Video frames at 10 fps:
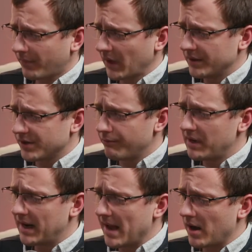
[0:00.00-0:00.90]
So
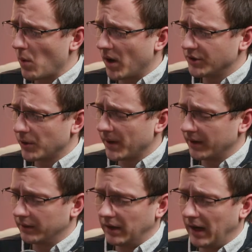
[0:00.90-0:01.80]
really anyone
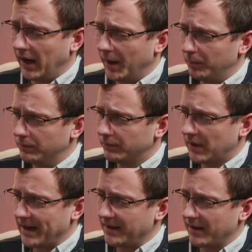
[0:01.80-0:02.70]
doing
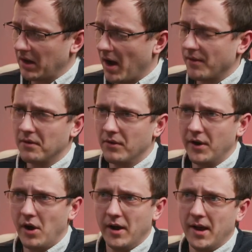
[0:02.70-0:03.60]
anything other than
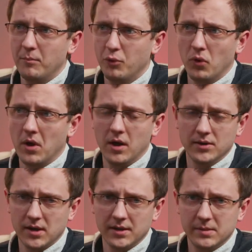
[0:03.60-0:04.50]
high-end broadcast
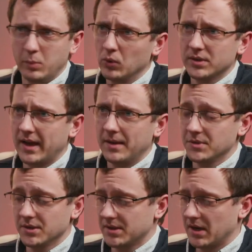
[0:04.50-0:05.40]
like sports games
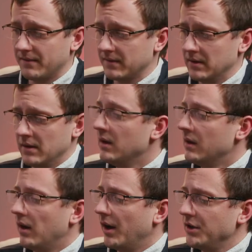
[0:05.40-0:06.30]
and stuff
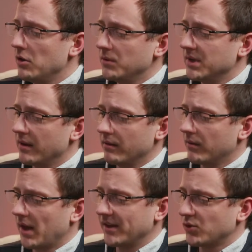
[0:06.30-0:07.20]
are using
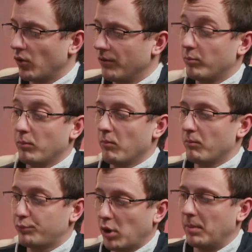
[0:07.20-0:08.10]
that sort of
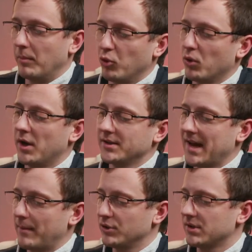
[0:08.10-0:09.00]
proper broadcast
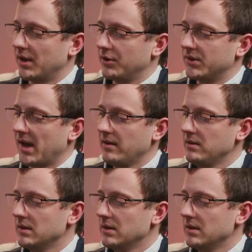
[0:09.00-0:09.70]
cameras, like you say.